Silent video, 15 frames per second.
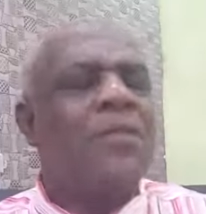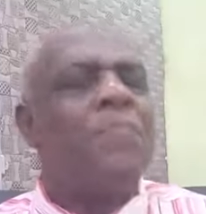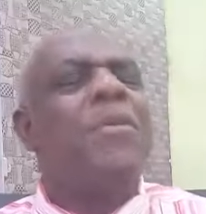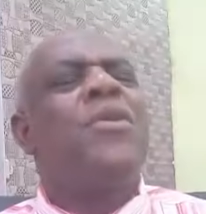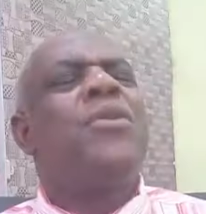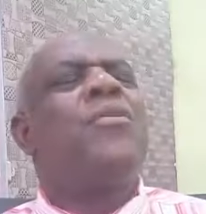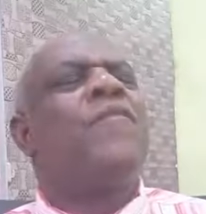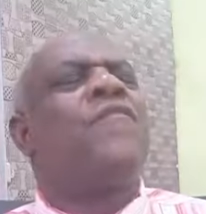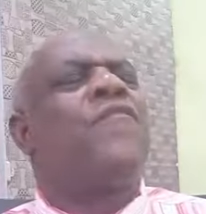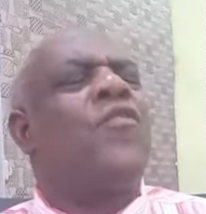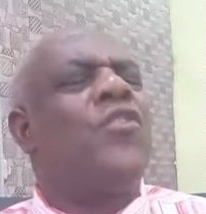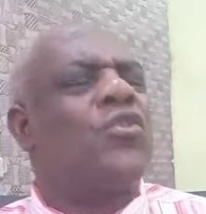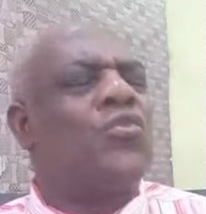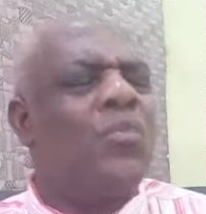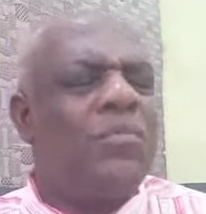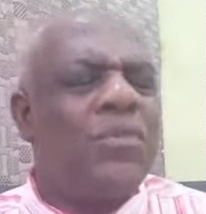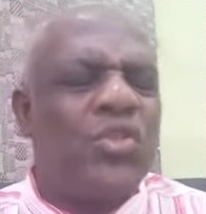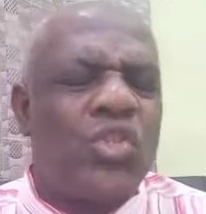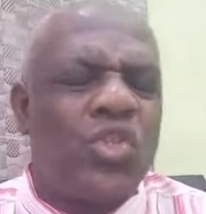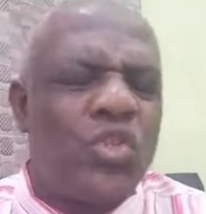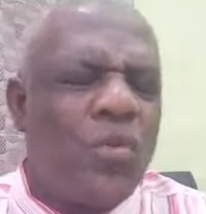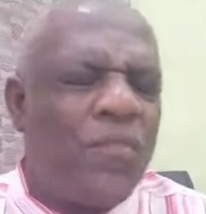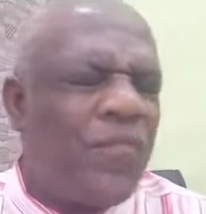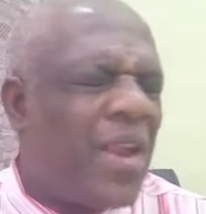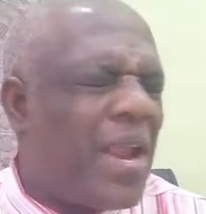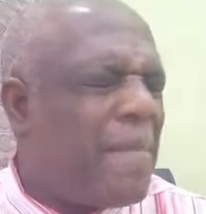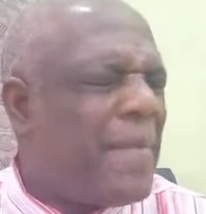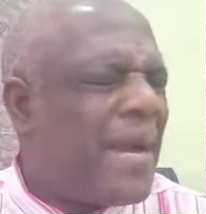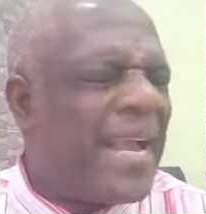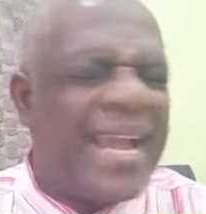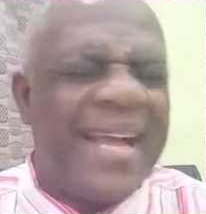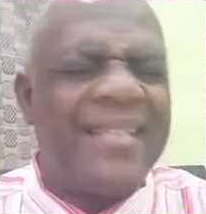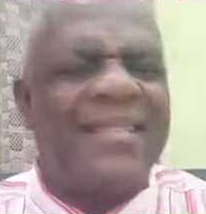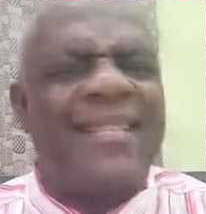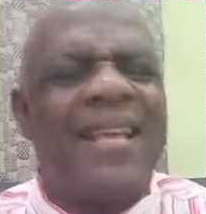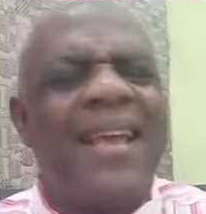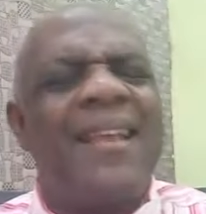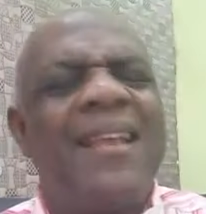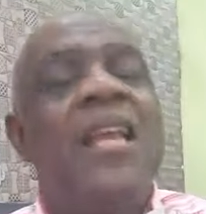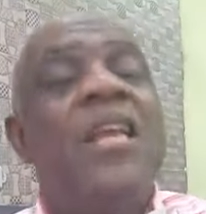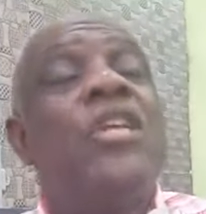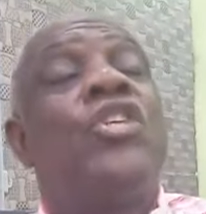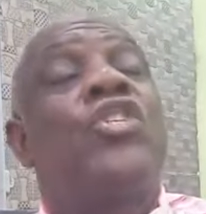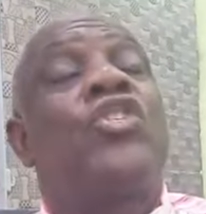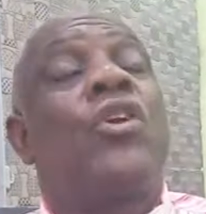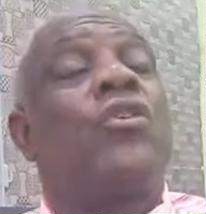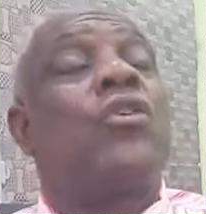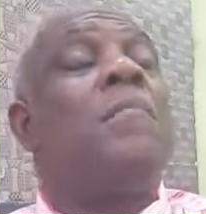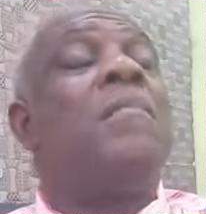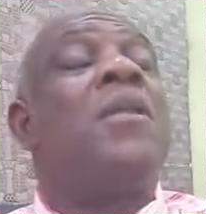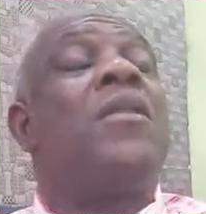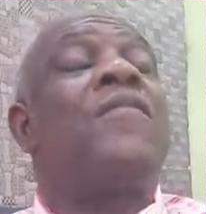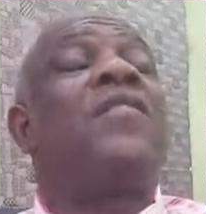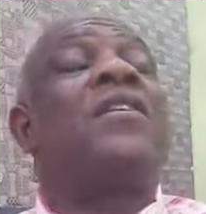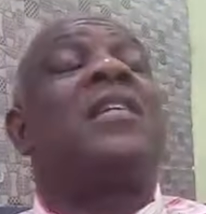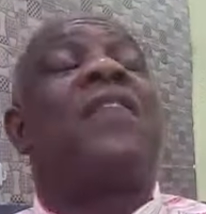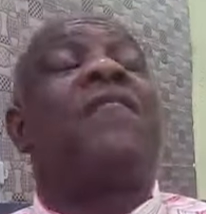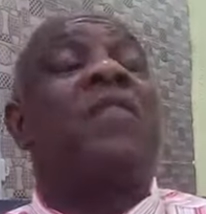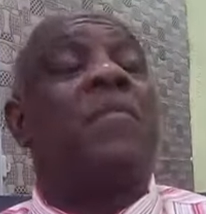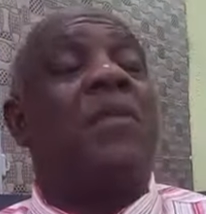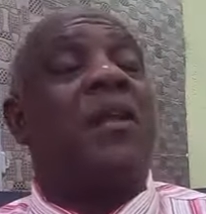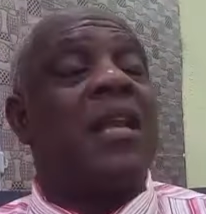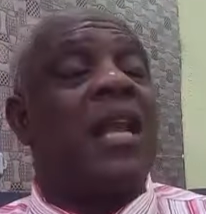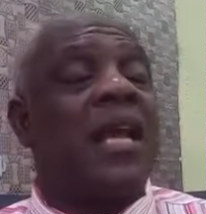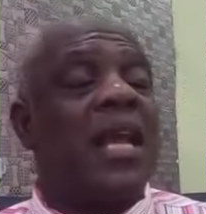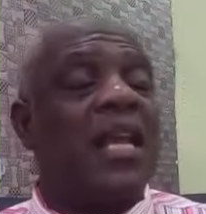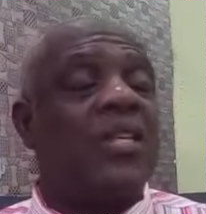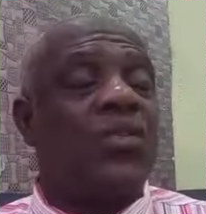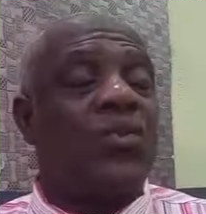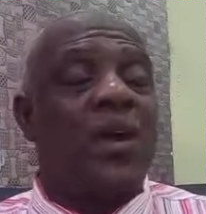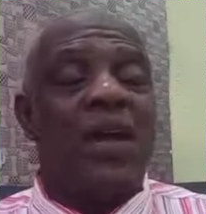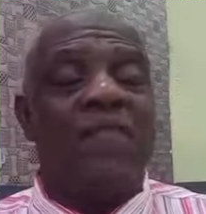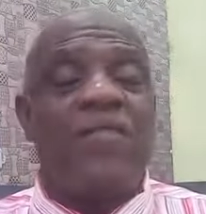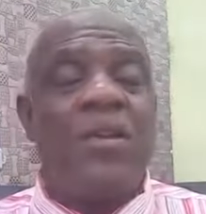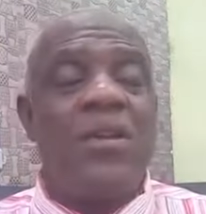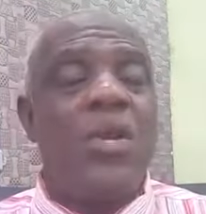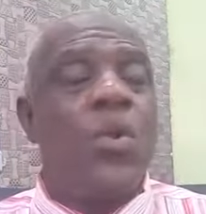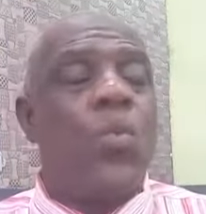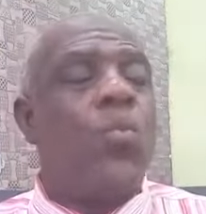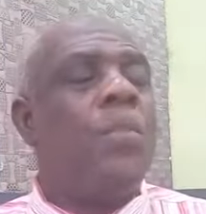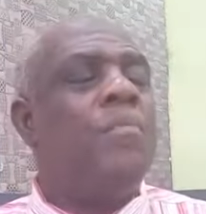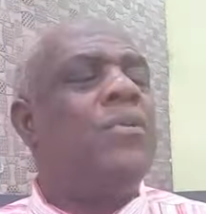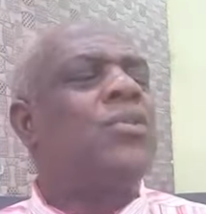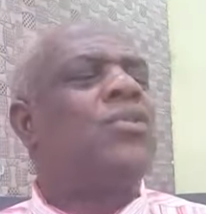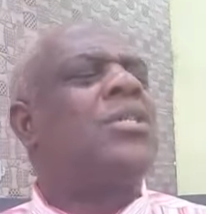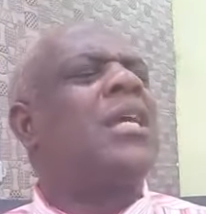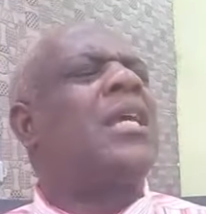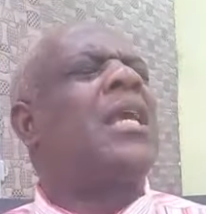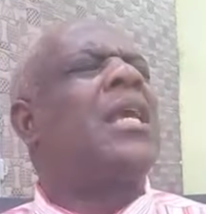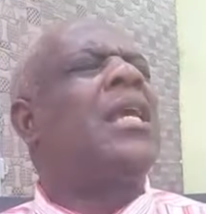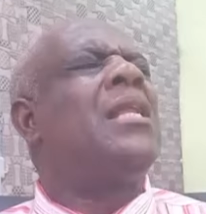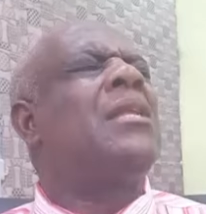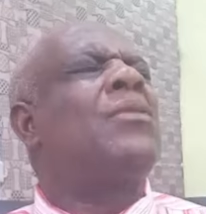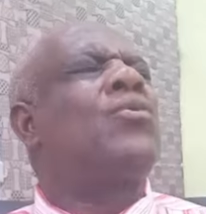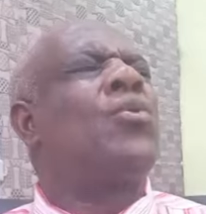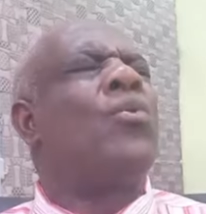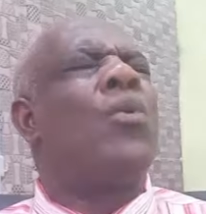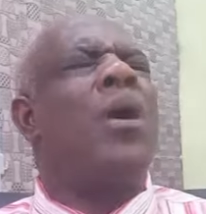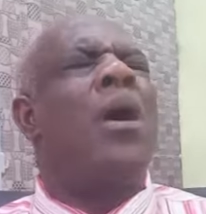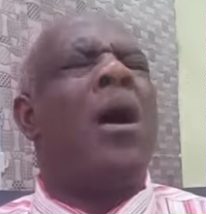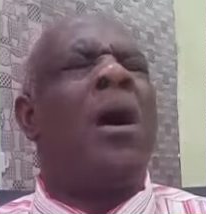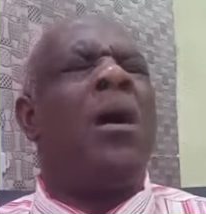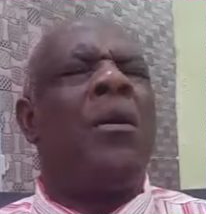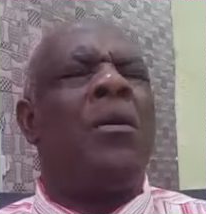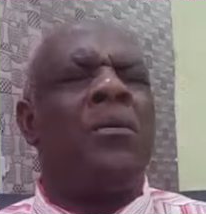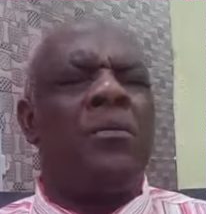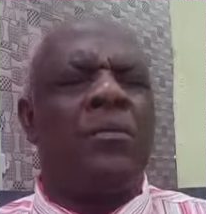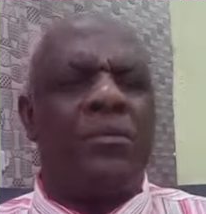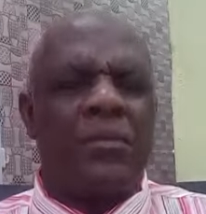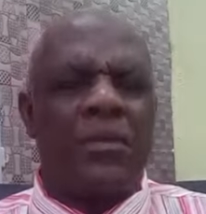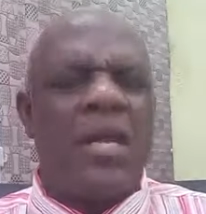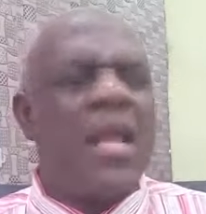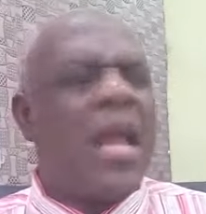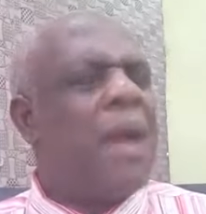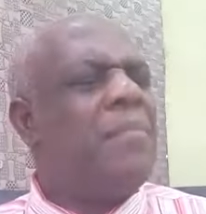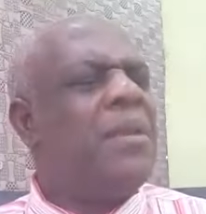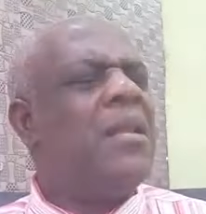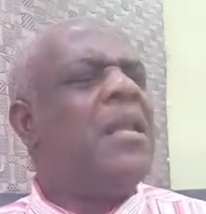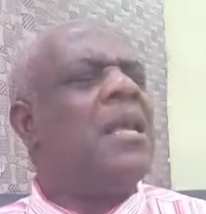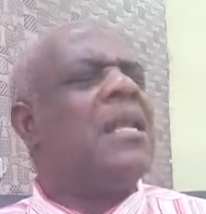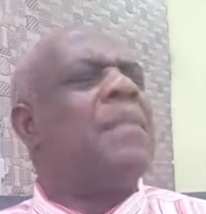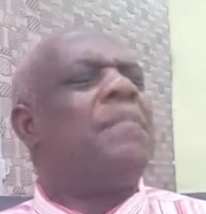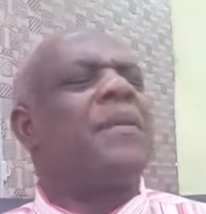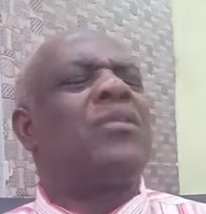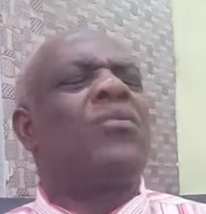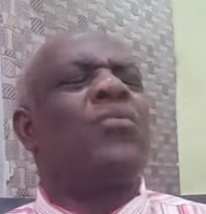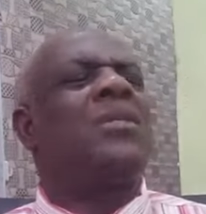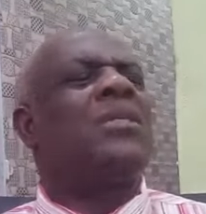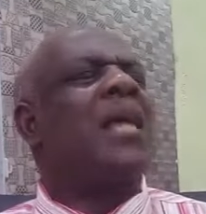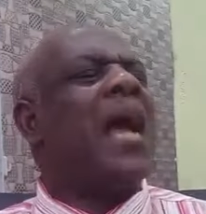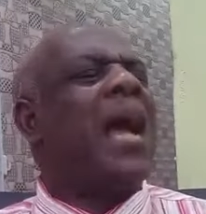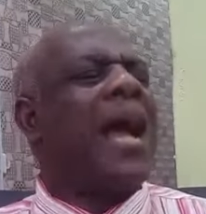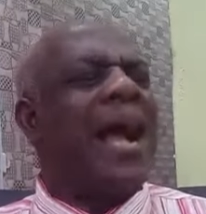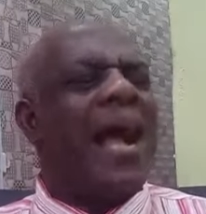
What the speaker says: Many of us will be so flabbergasted. In short, not many of us. Everybody that gets to heaven will be taken to out. I mean, the person will say,